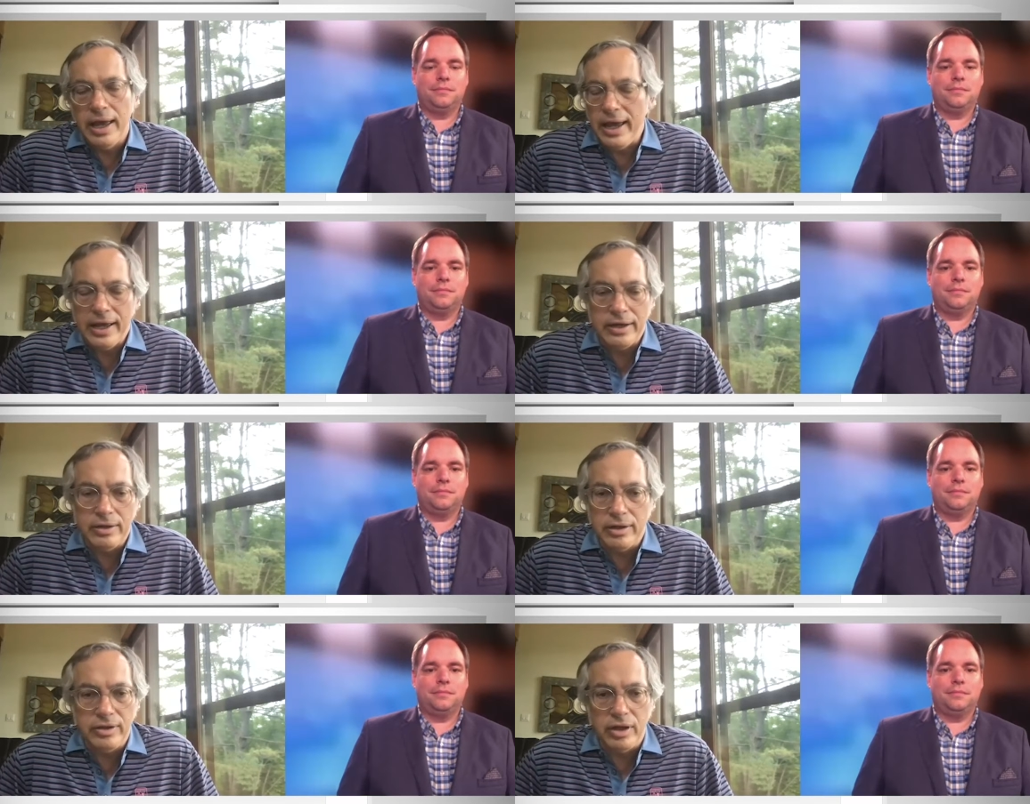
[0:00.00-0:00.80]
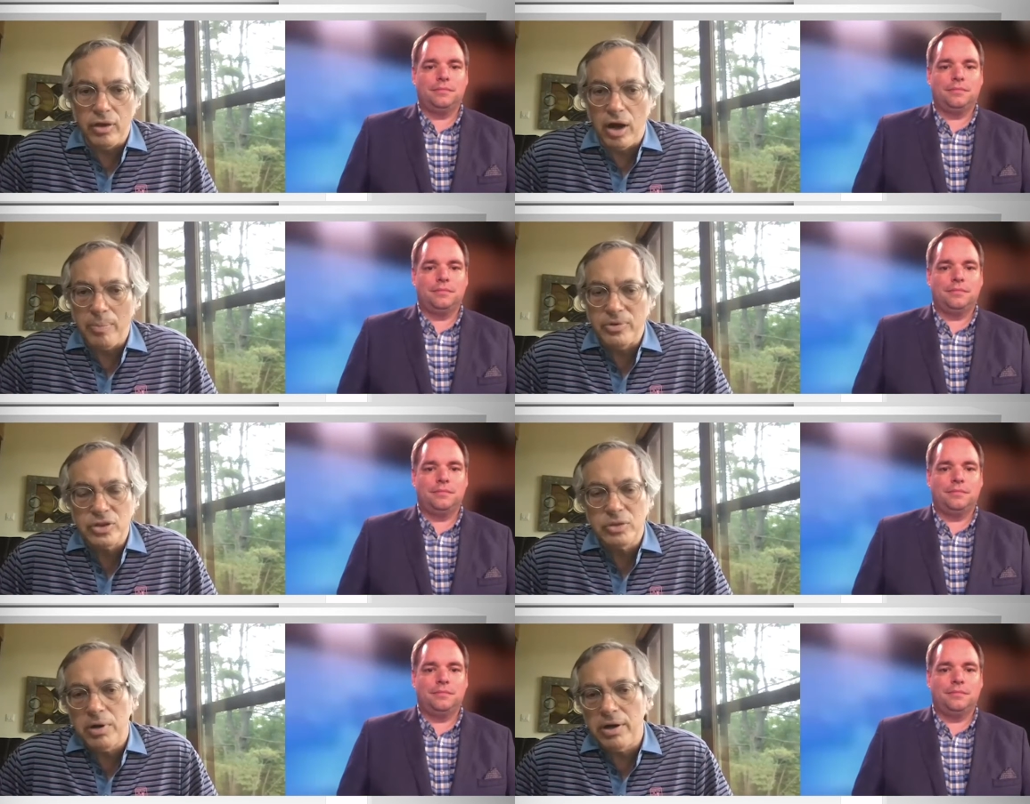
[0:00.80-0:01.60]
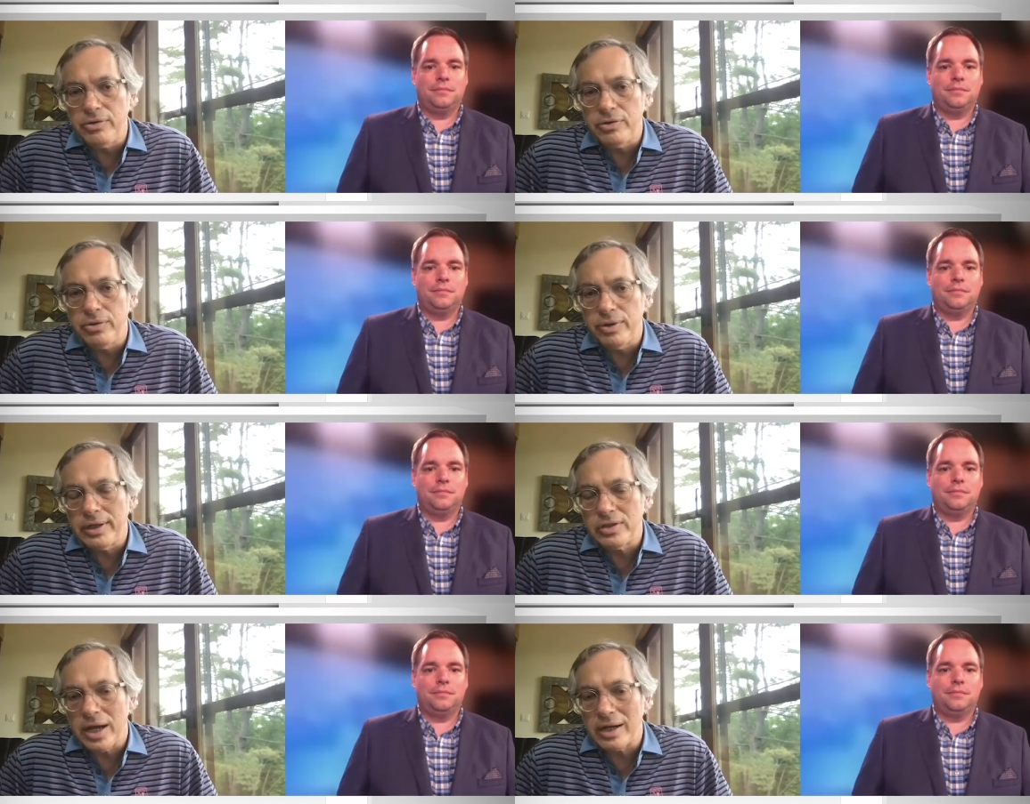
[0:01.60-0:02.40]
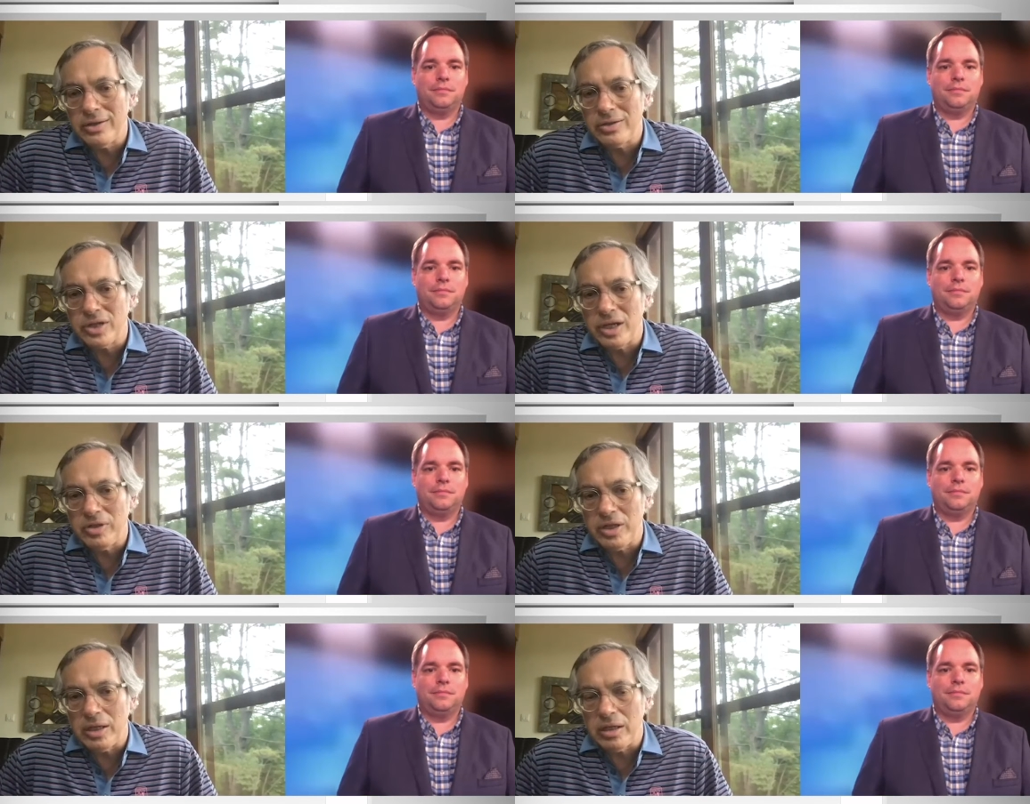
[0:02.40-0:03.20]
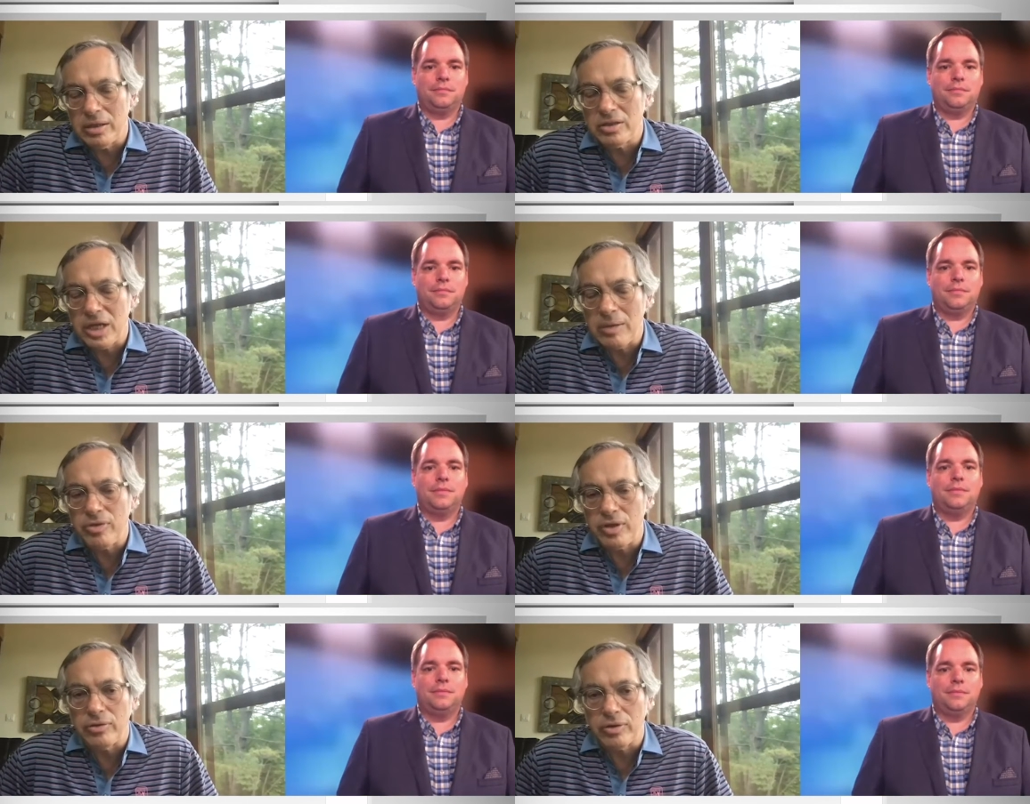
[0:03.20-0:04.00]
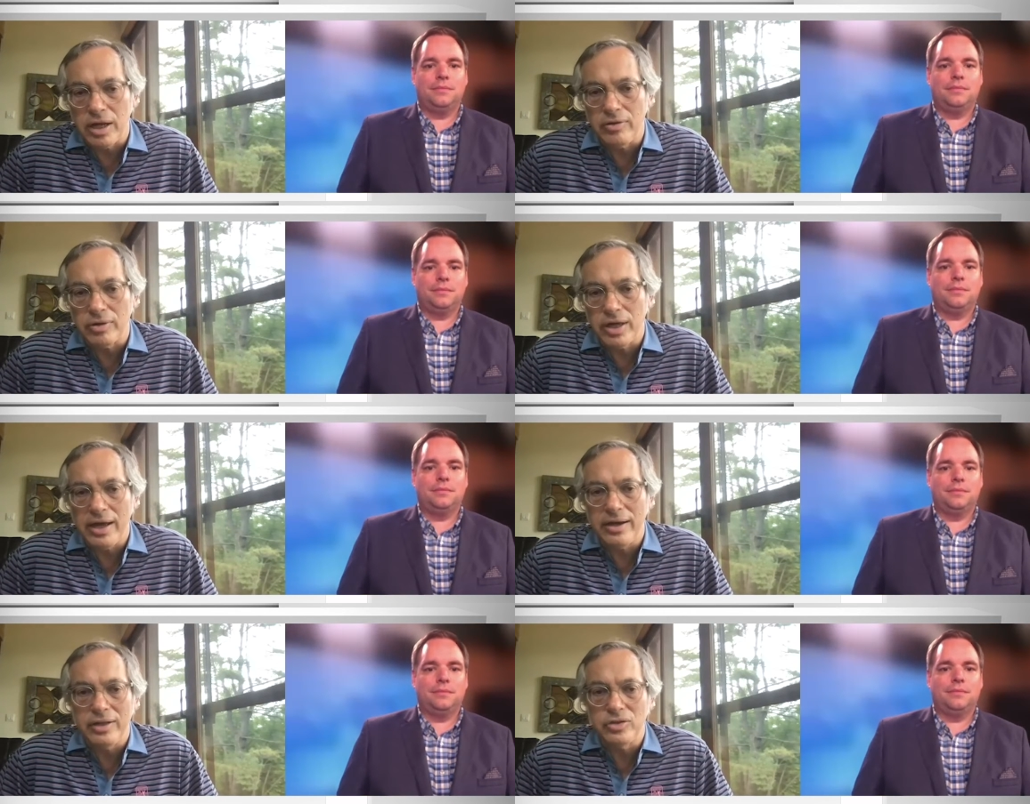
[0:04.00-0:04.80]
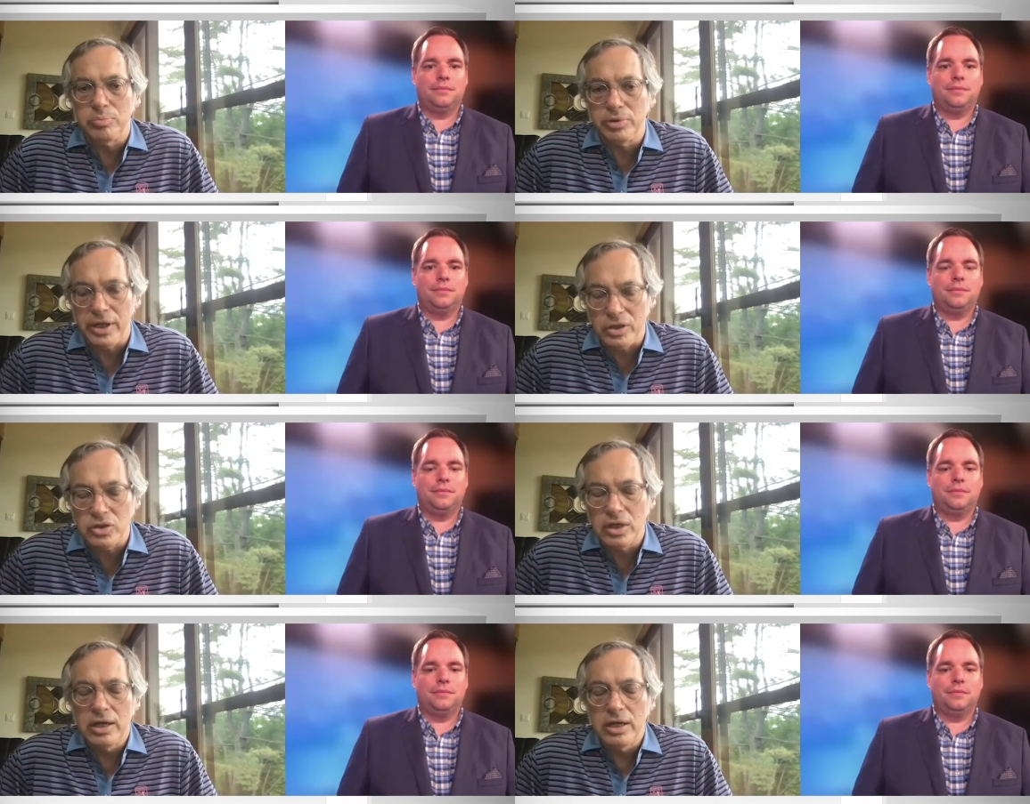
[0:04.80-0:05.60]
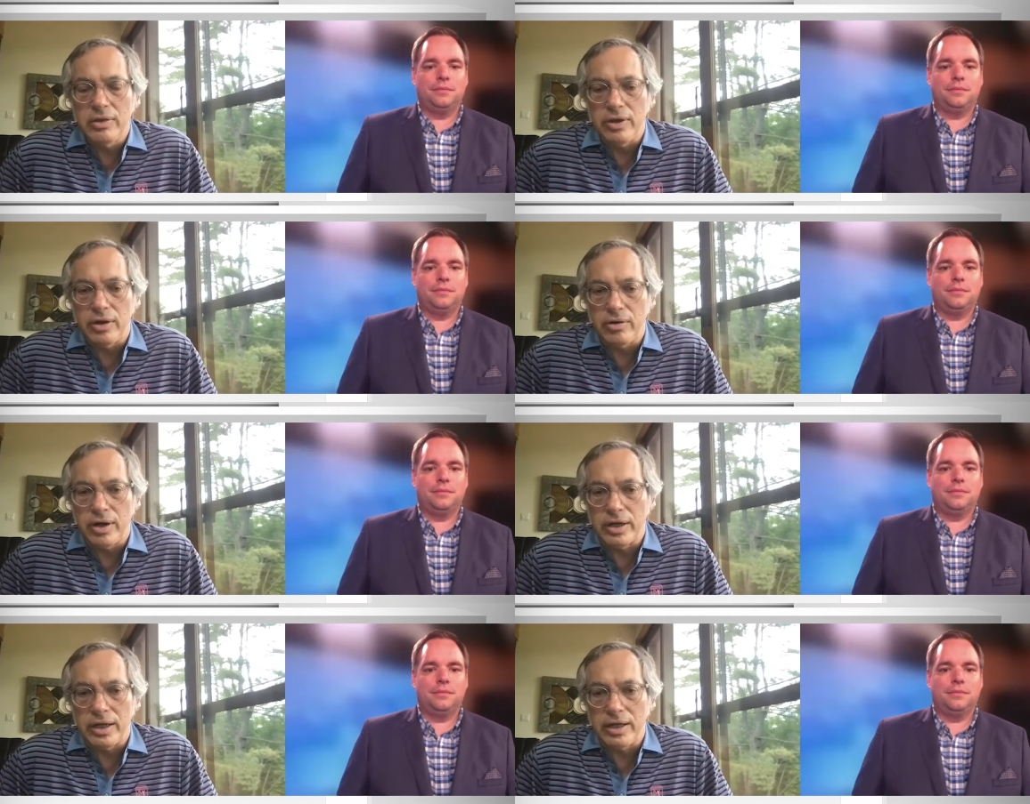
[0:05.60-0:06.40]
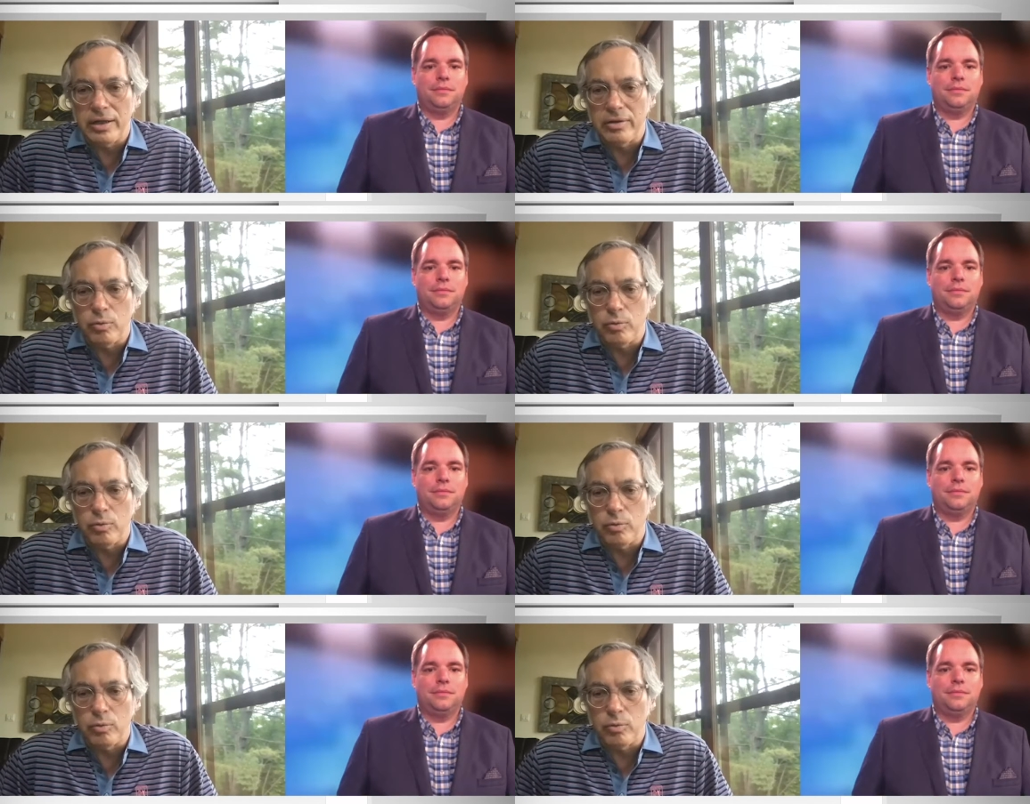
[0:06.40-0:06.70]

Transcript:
Speaker 1: And the other opposition parties are doing exactly the same t- same thing. They're getting their candidates in place. They're uh, getting their